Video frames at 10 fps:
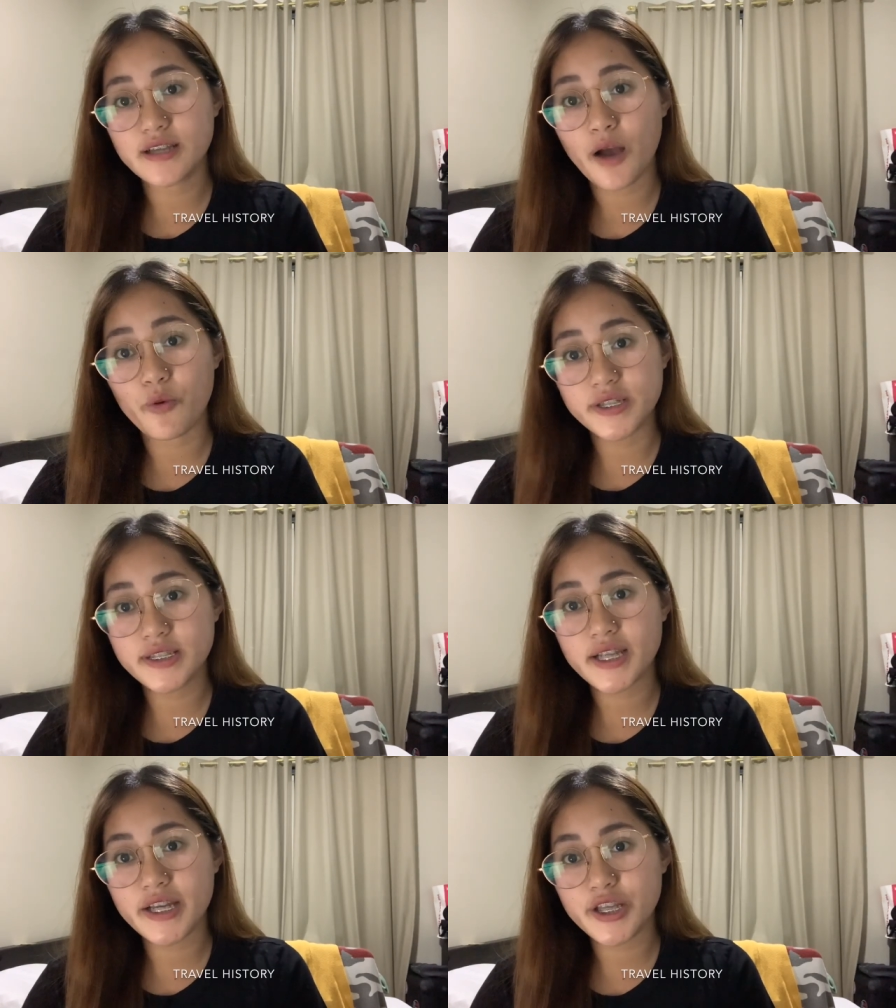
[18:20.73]
was
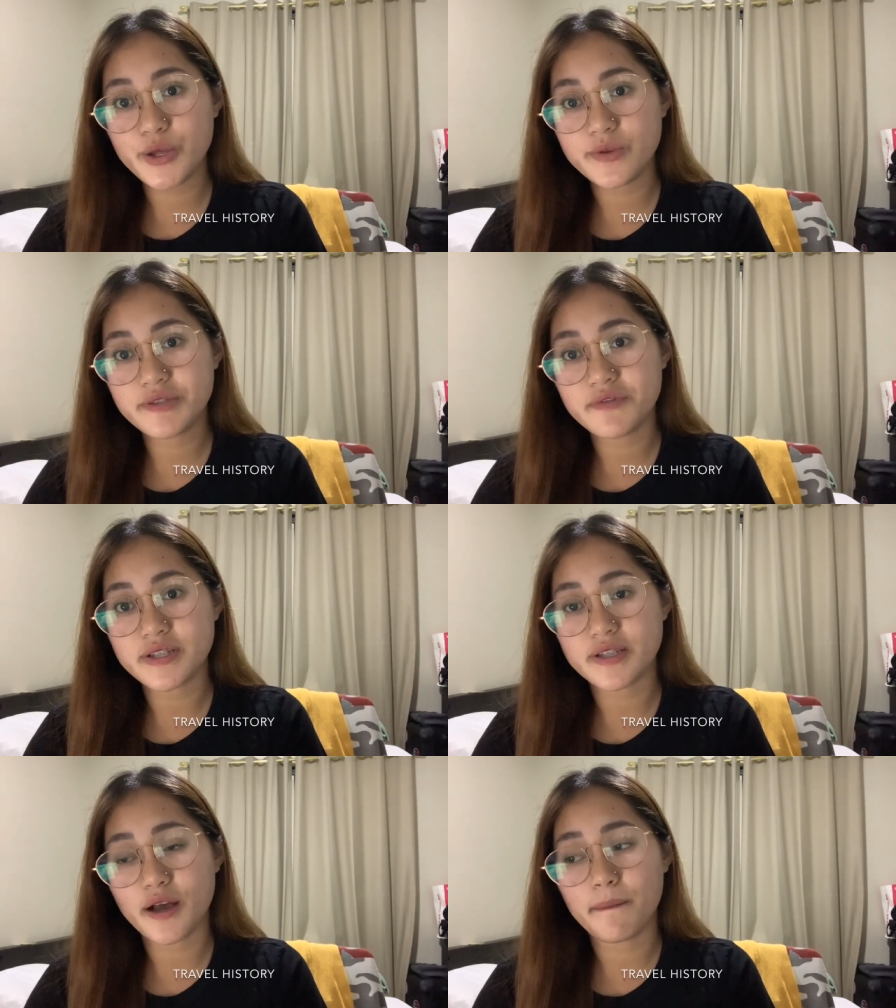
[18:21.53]
denied a US
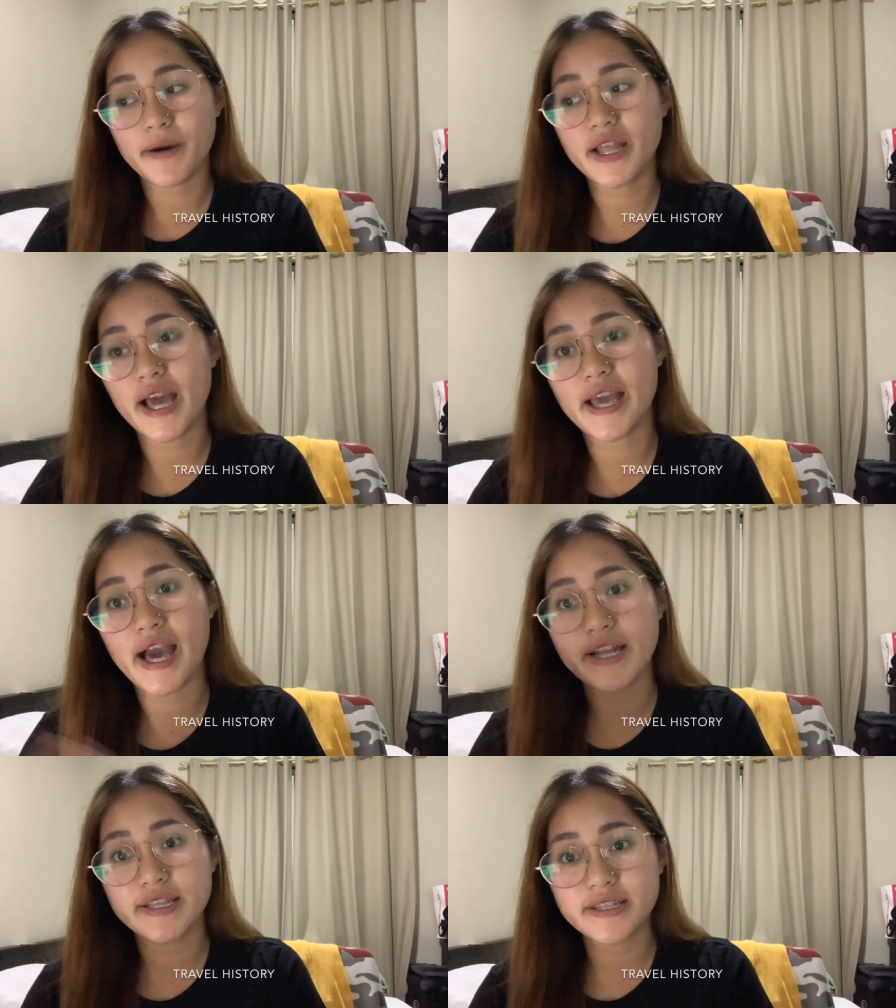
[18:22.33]
visa, but I
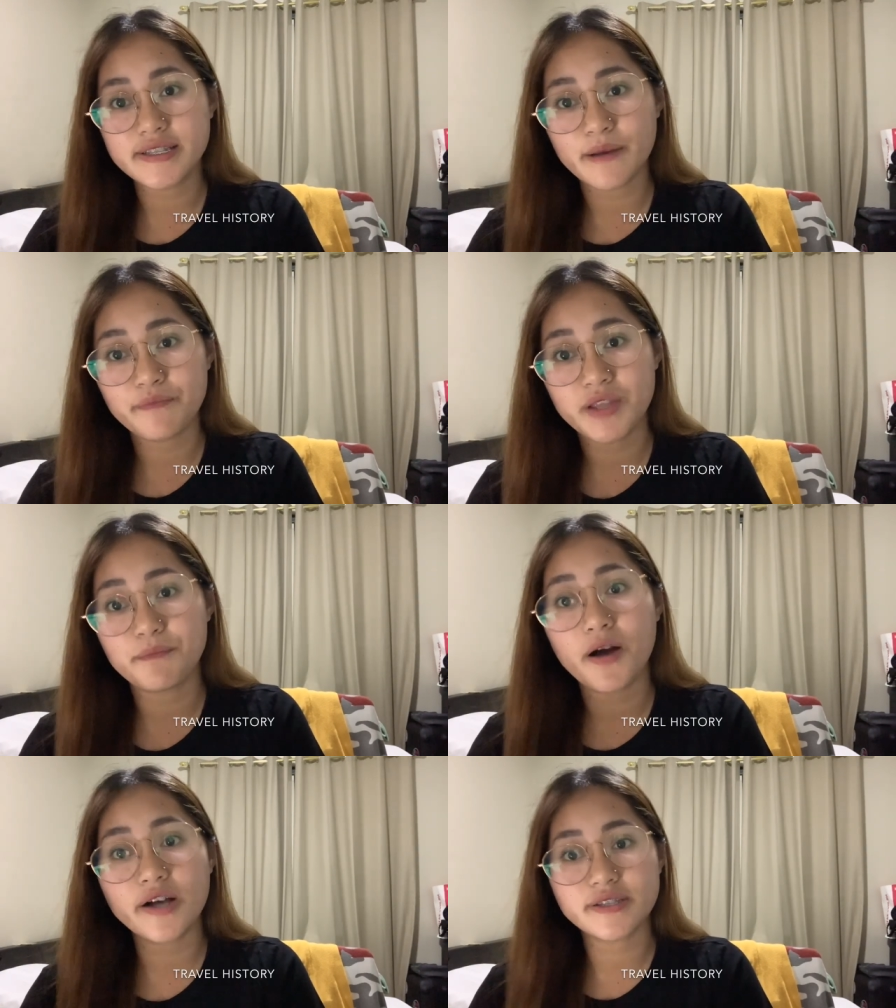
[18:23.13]
added something
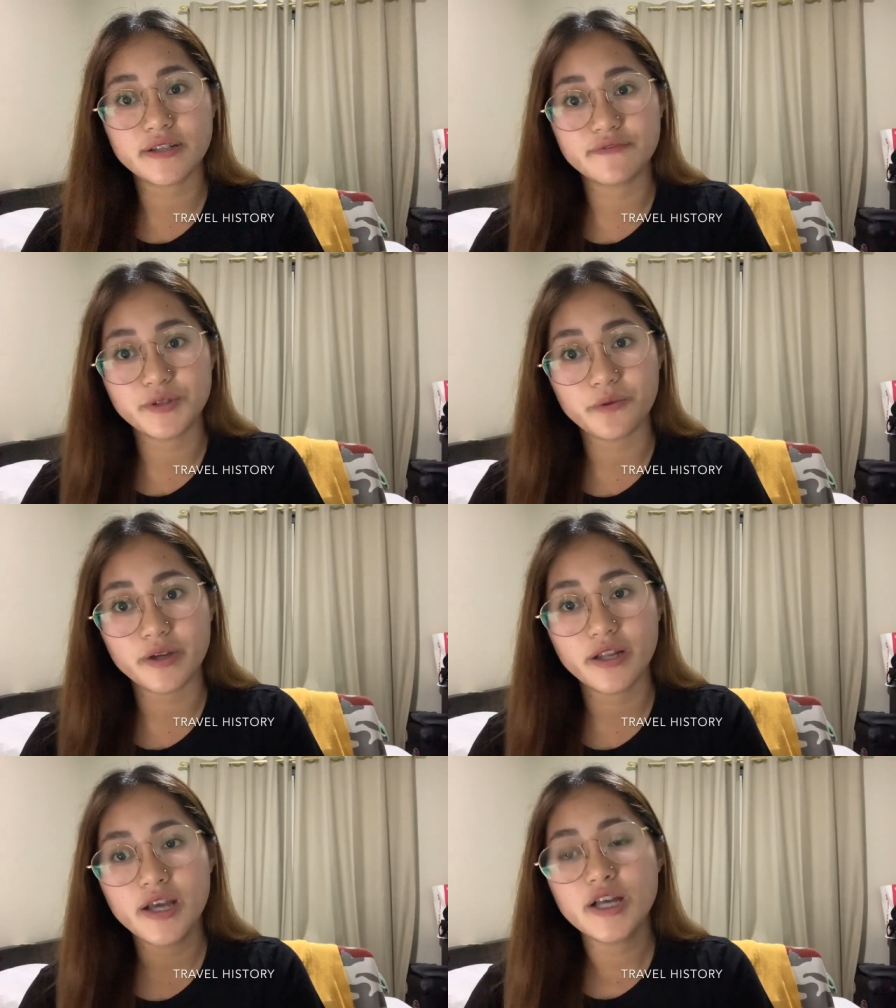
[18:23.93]
positive to
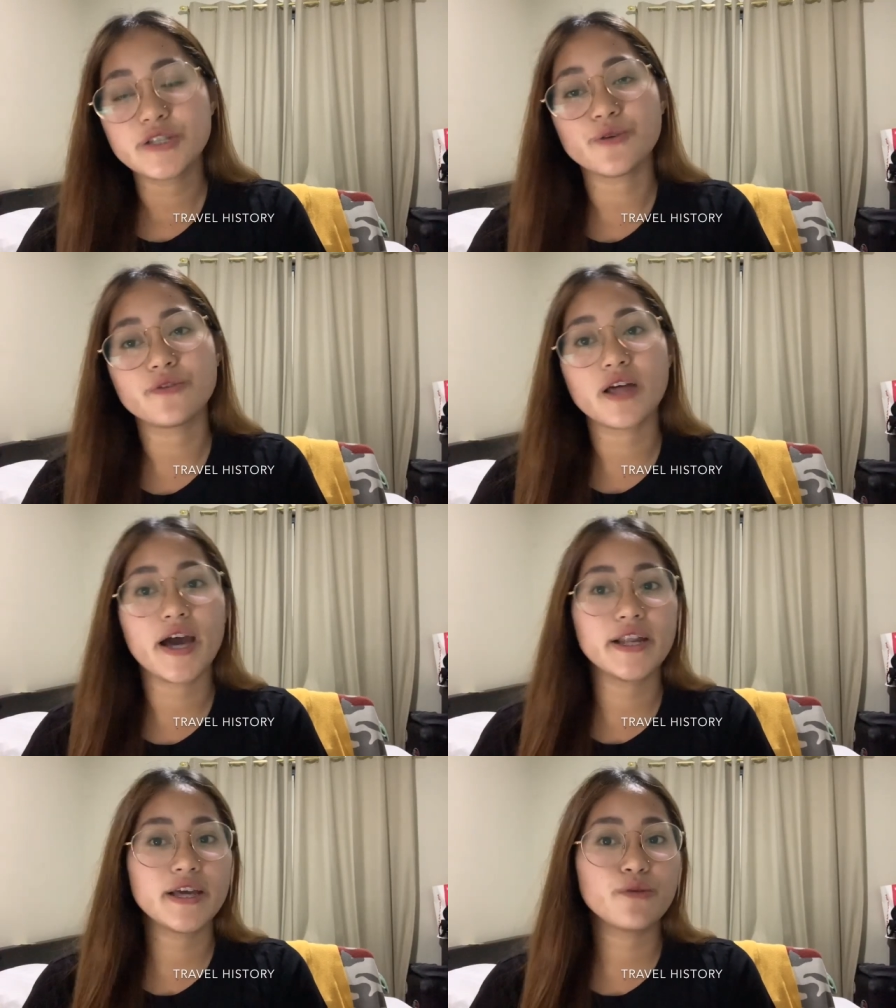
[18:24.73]
it so
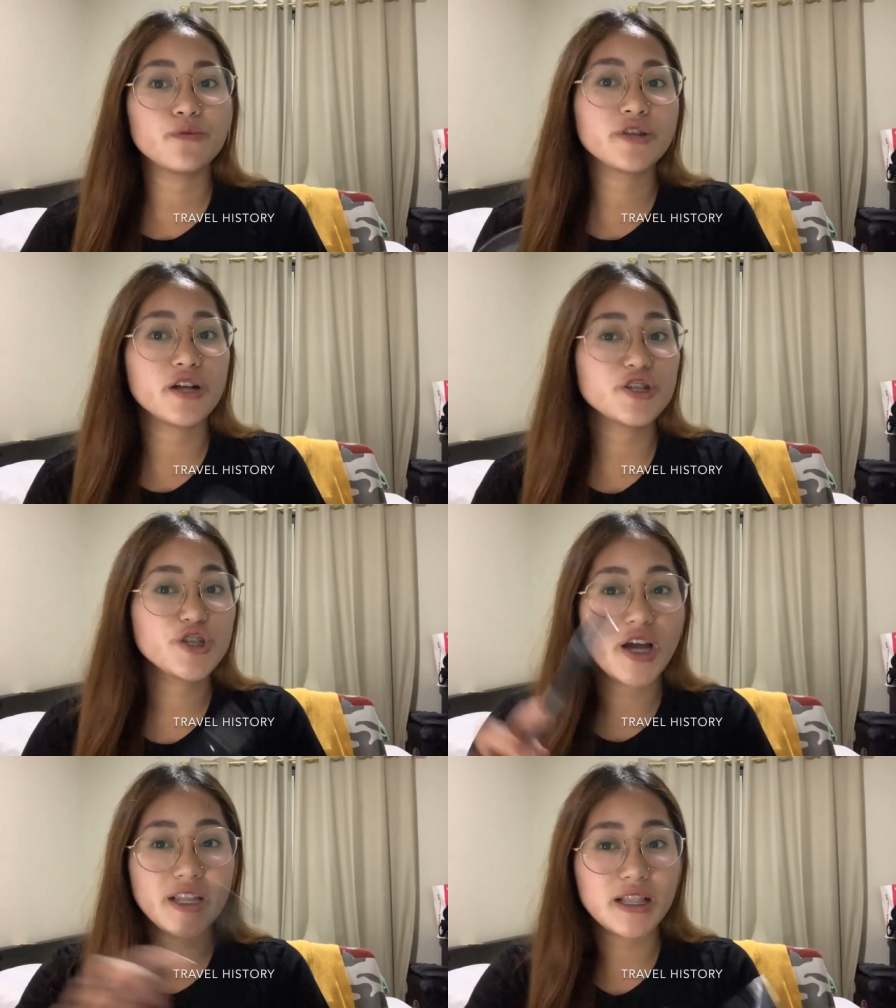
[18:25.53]
that it will not
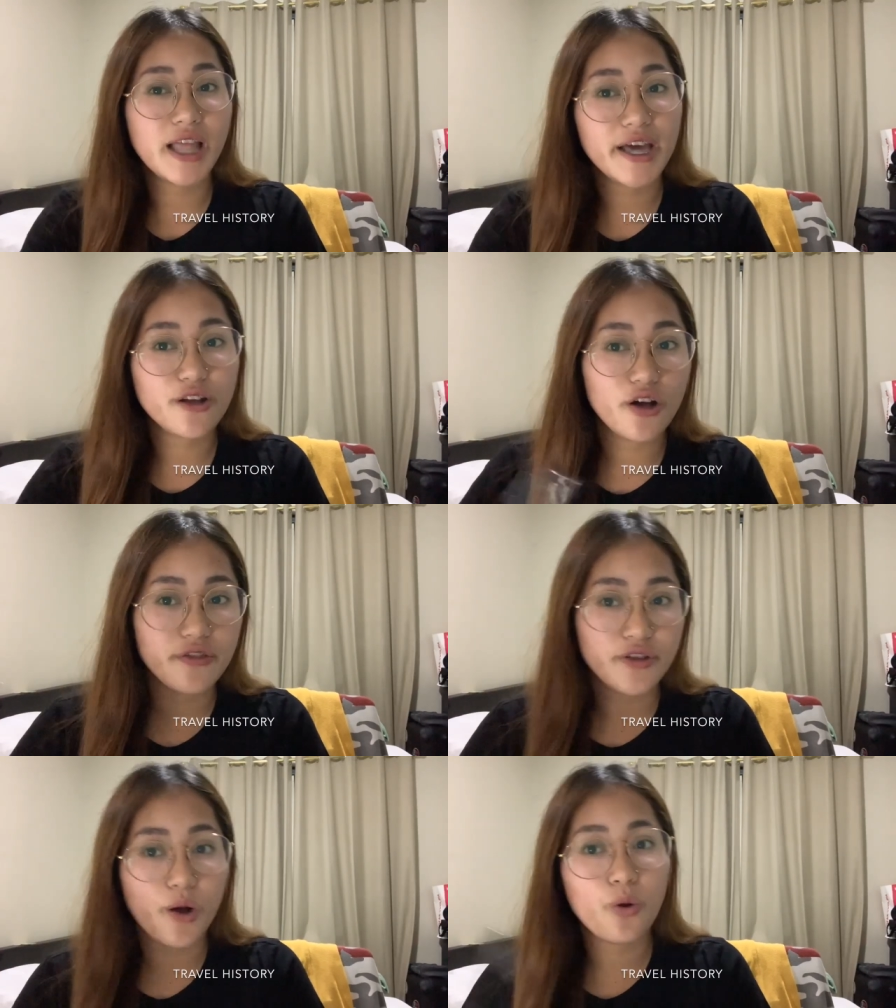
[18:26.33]
shine a light
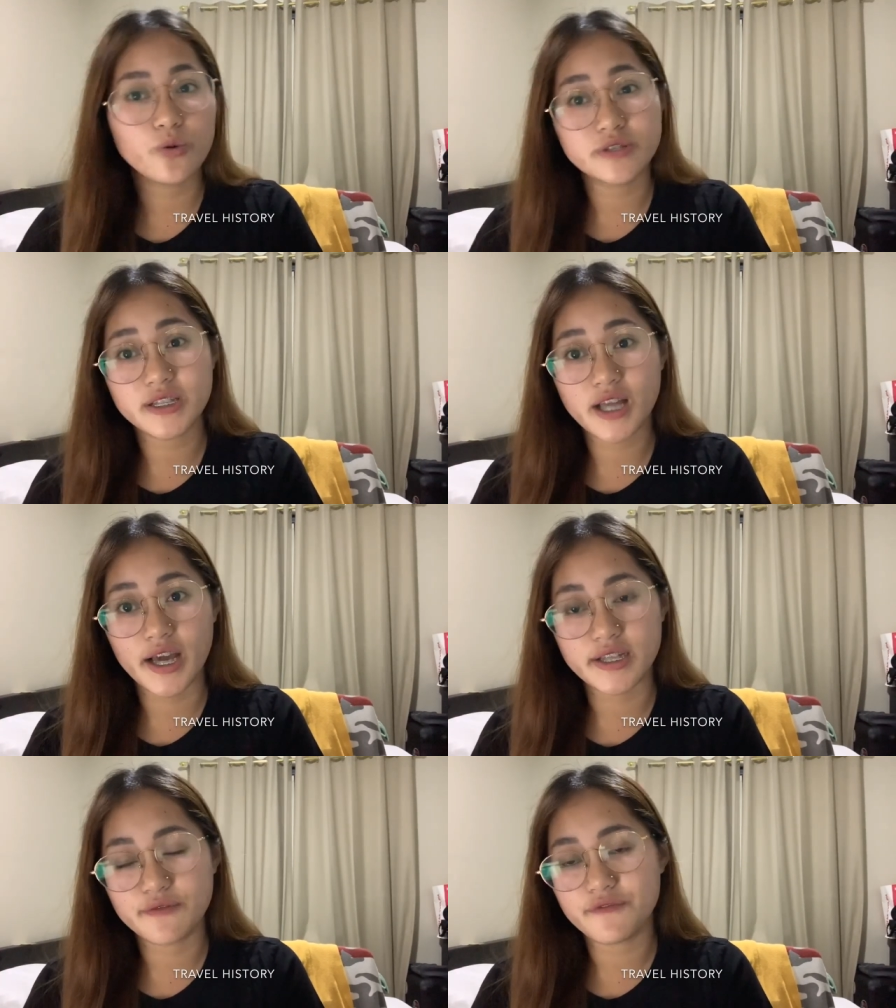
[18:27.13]
on the whole
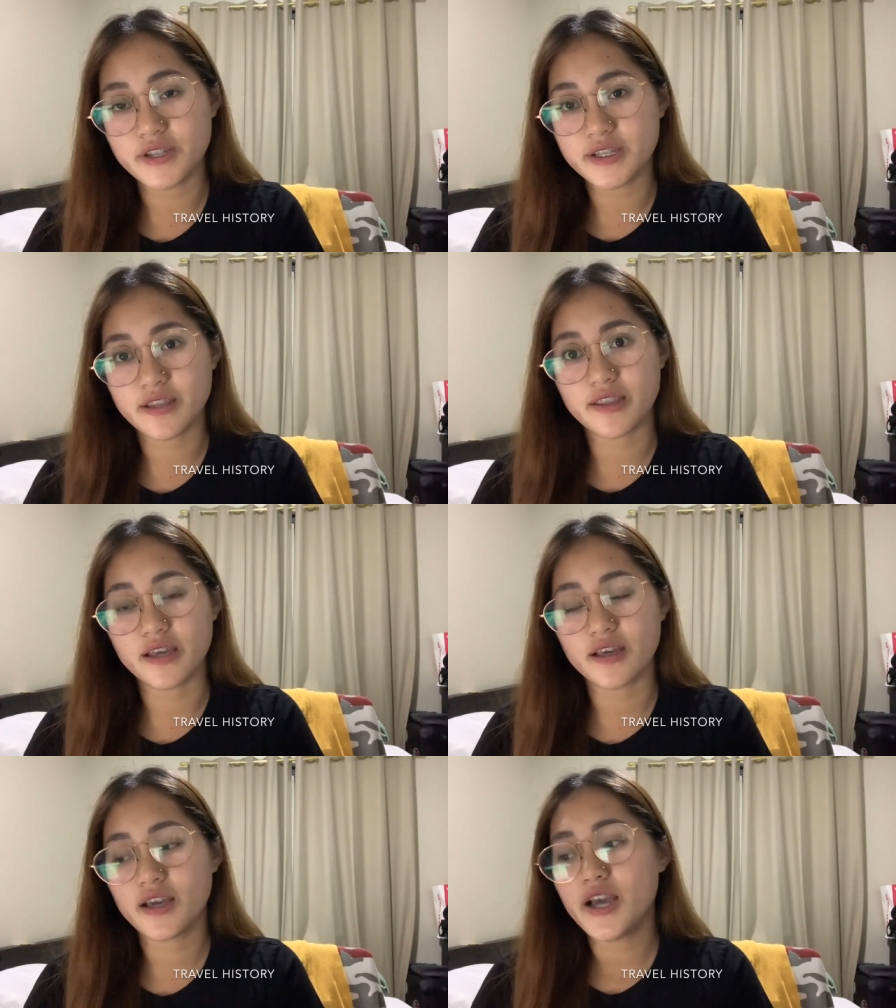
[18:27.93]
denied visa
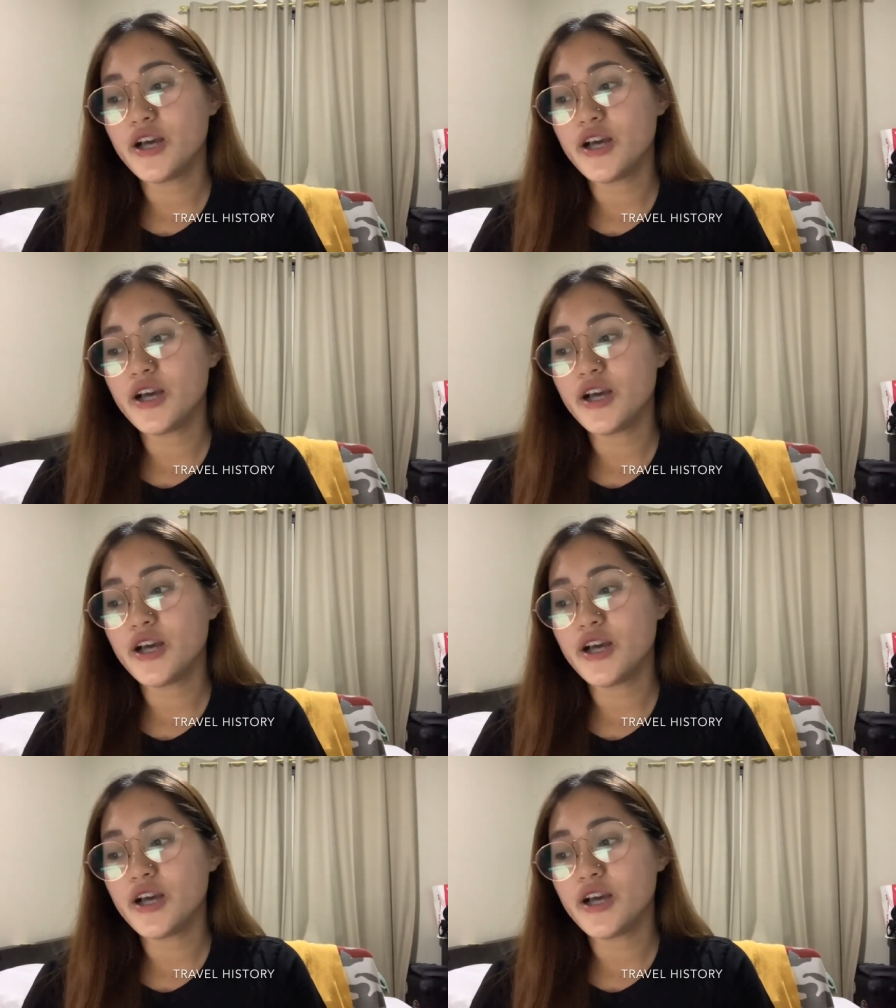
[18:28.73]
thing.